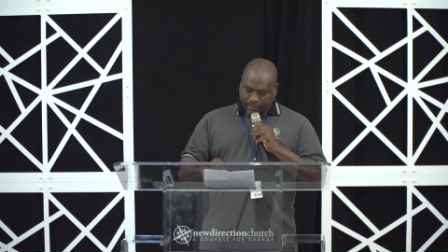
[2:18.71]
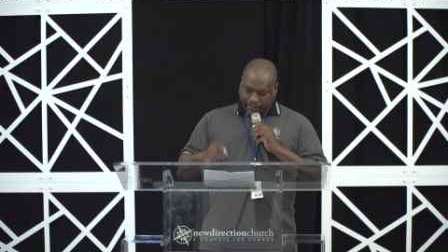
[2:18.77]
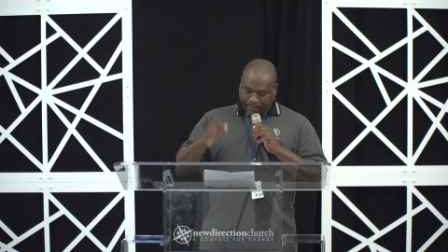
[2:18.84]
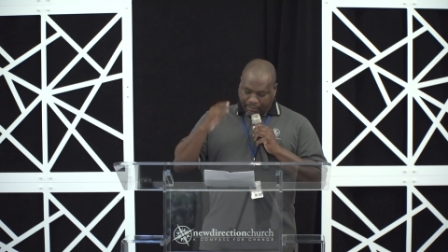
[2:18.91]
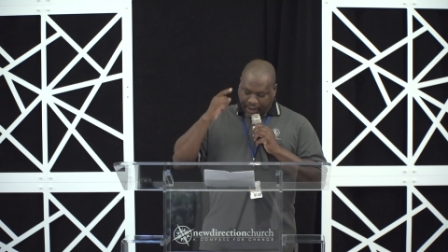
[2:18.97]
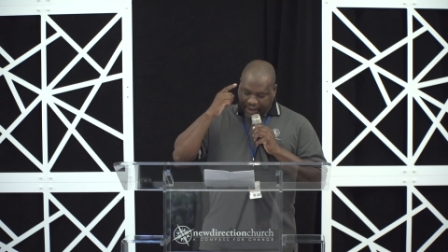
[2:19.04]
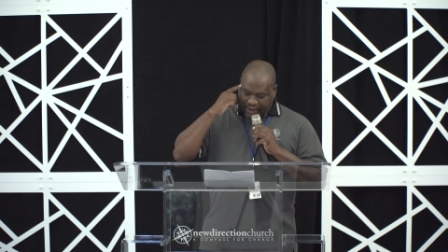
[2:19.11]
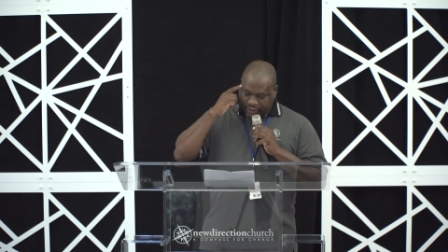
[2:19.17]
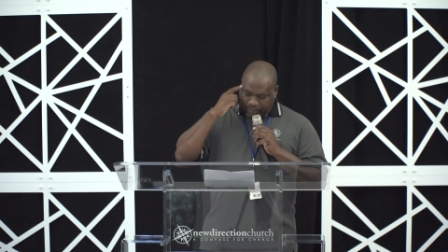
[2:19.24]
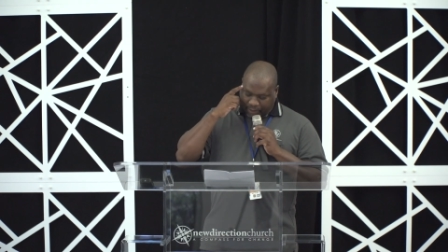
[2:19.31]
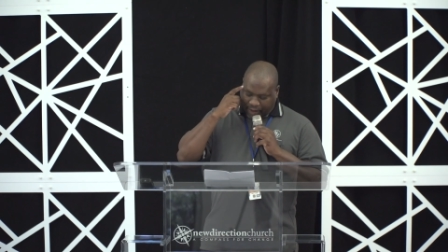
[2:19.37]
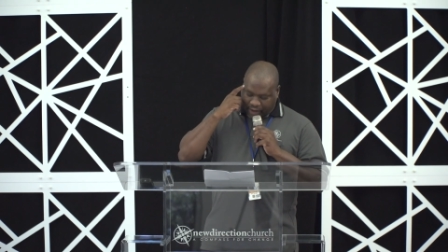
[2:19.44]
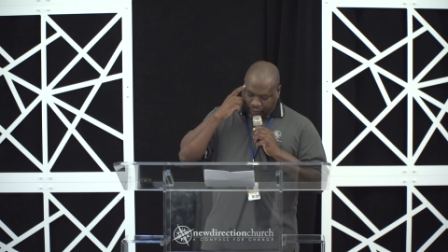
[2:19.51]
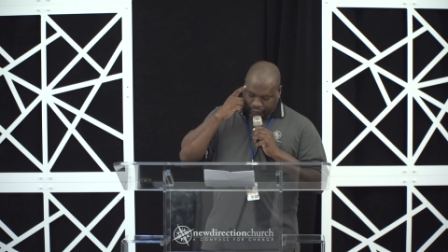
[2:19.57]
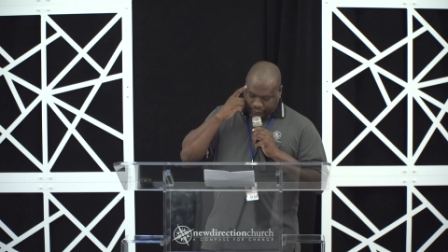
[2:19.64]
Mind
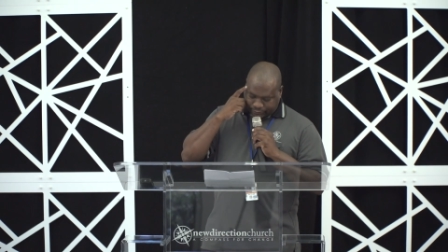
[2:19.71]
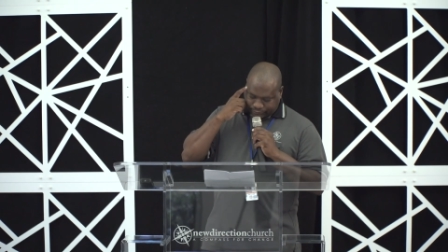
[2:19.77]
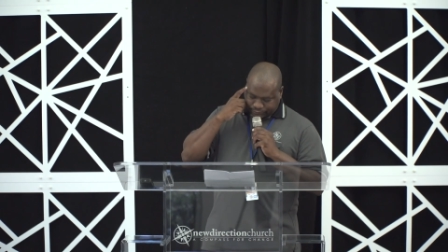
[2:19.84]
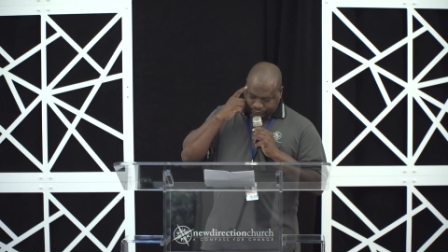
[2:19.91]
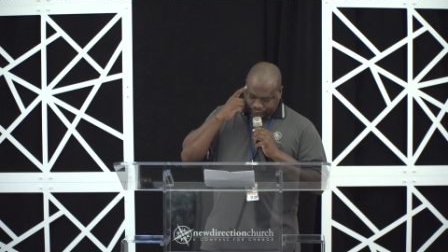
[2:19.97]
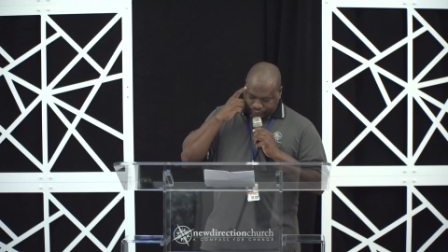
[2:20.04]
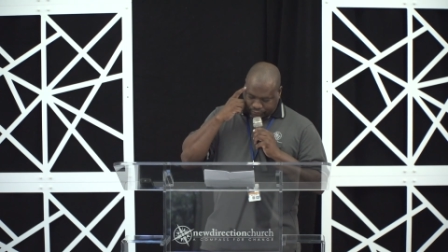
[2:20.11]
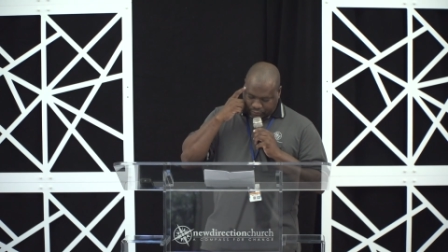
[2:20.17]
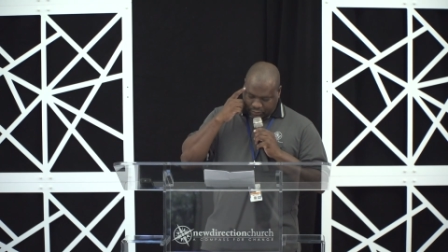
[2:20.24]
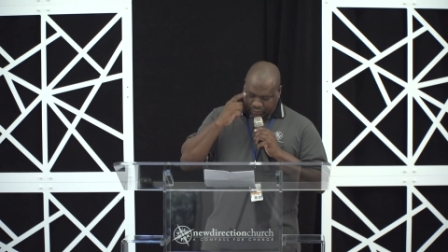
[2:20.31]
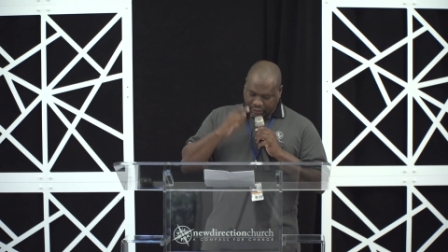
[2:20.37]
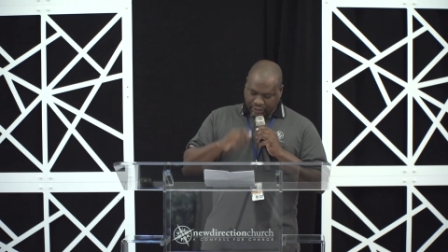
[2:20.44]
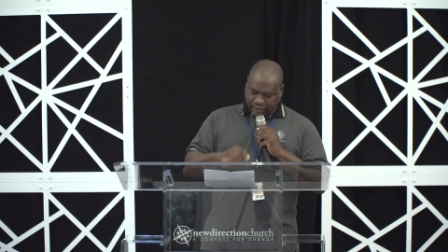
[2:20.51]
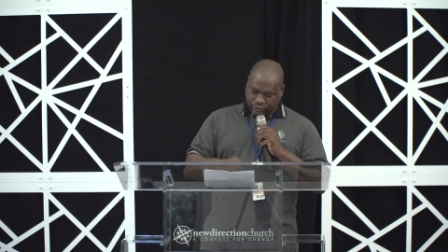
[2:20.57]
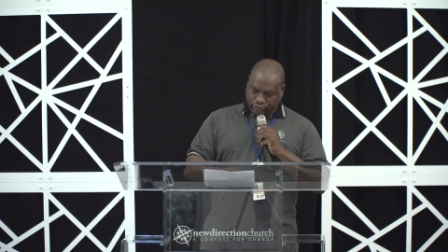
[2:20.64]
power
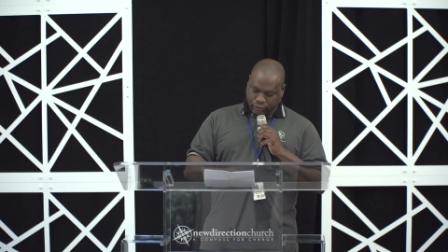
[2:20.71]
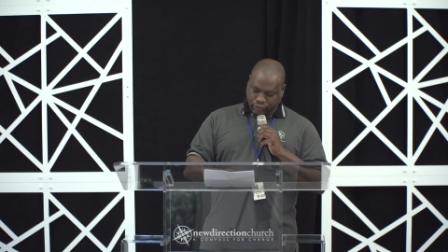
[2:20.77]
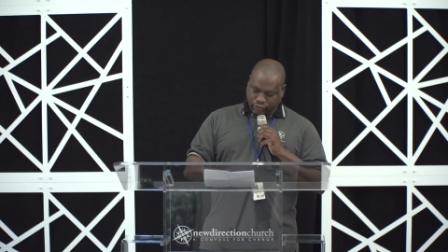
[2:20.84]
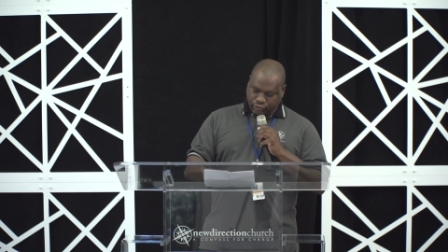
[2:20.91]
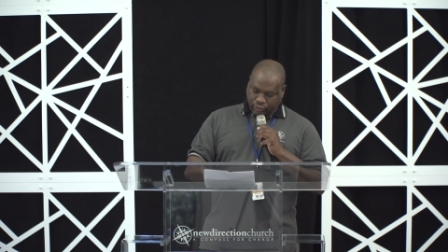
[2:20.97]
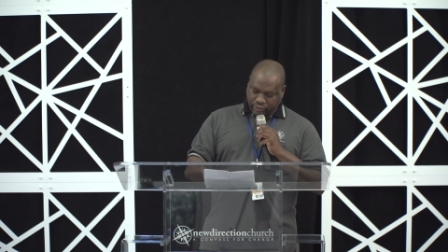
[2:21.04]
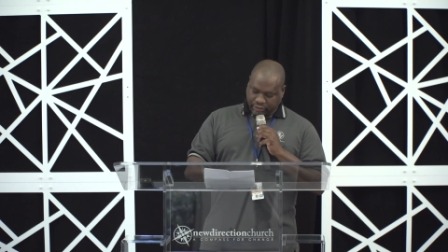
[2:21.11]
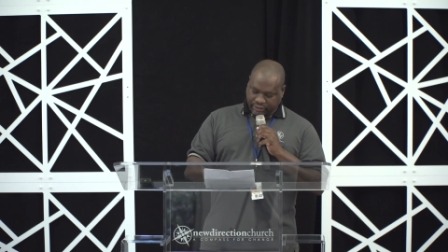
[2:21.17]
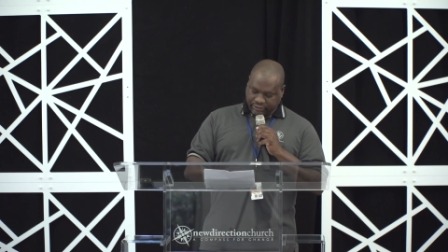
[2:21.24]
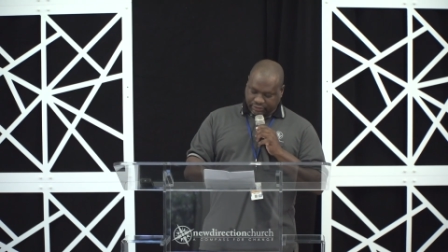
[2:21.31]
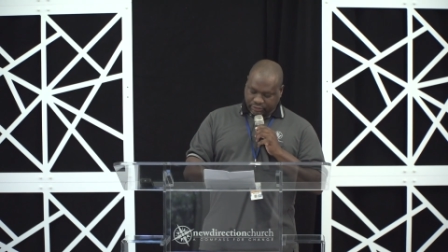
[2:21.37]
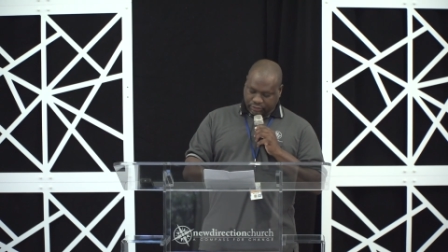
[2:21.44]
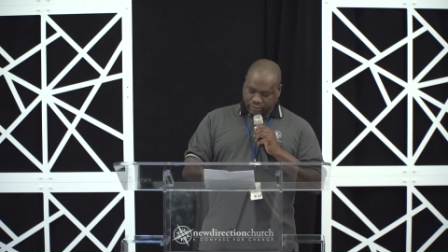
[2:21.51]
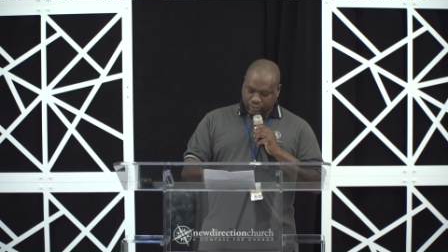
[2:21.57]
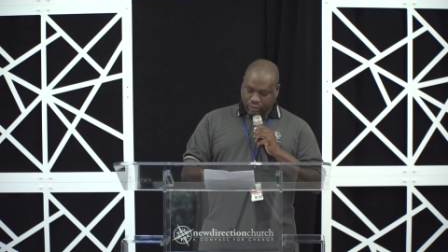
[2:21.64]
is the
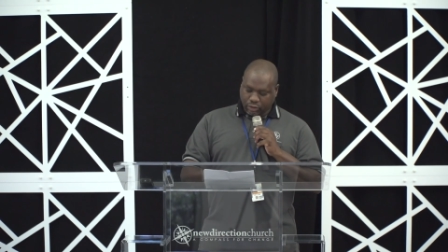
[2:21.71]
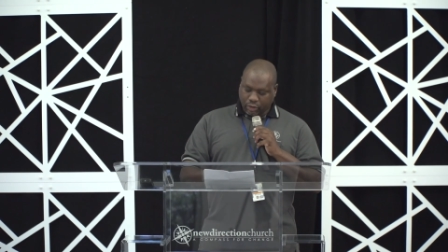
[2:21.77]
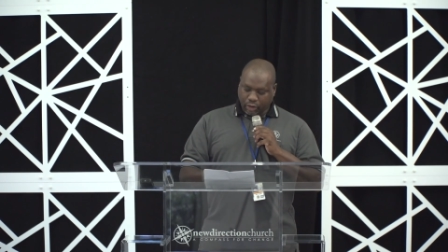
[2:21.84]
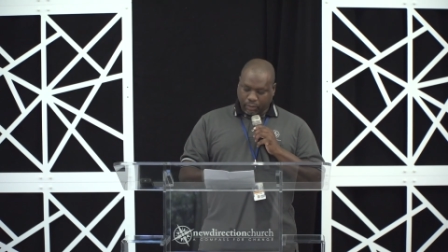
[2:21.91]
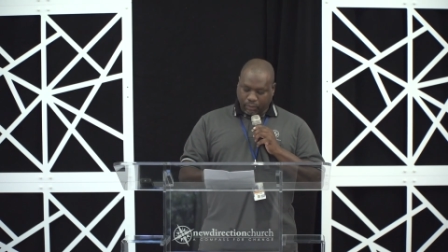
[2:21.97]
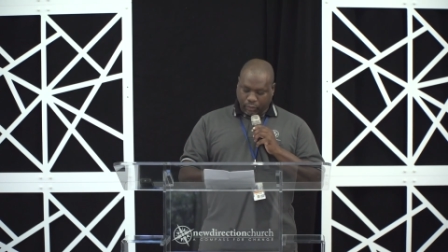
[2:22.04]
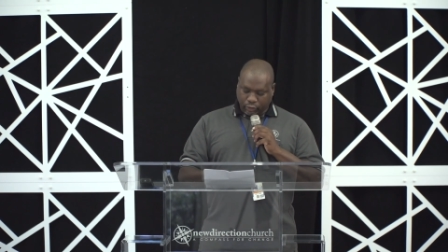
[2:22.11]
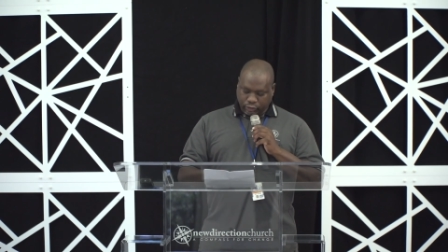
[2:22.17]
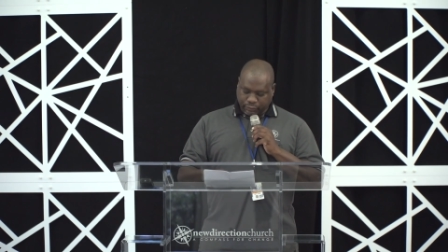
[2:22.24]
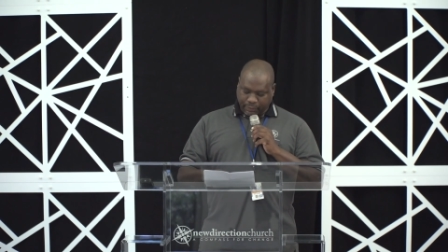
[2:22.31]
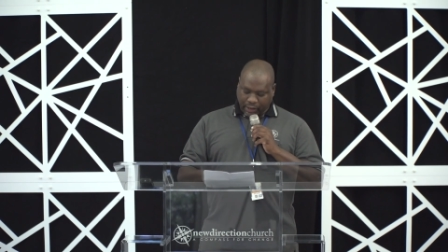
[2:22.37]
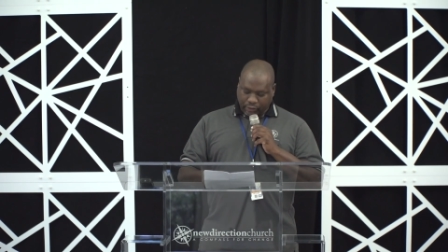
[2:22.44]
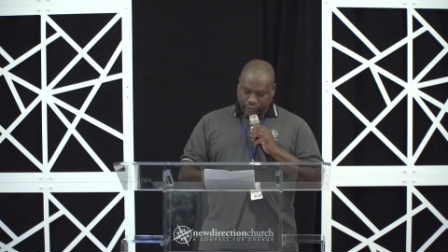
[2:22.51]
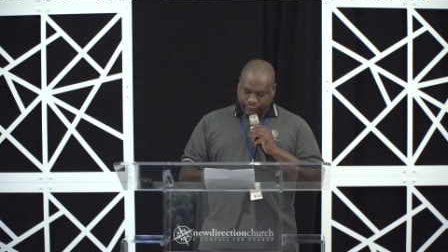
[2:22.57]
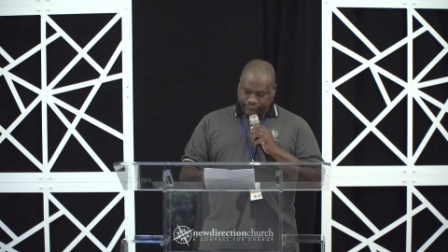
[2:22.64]
strongest, most
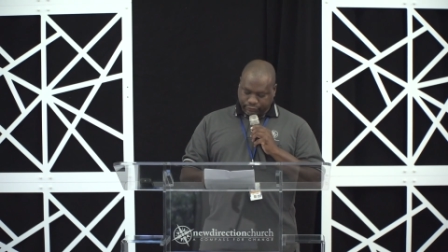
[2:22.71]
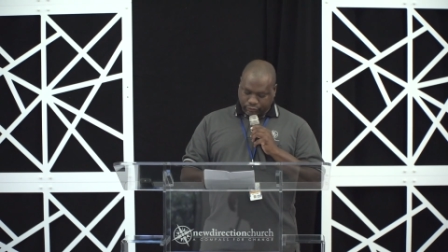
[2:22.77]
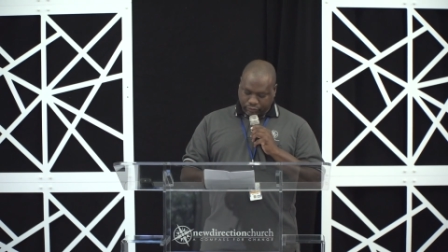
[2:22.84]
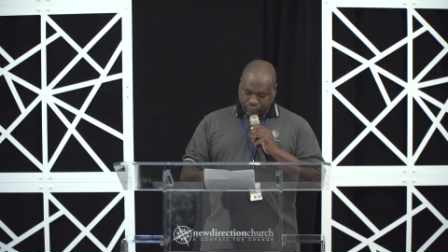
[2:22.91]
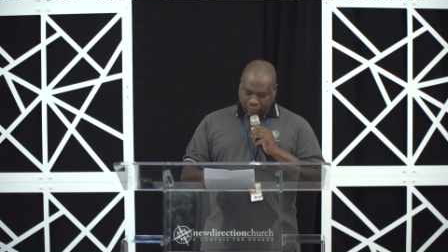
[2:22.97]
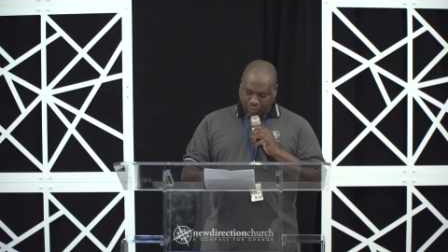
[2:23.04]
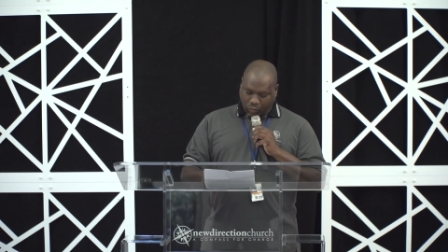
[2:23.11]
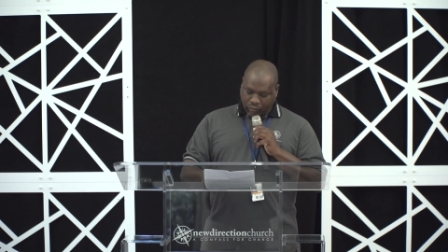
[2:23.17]
powerful,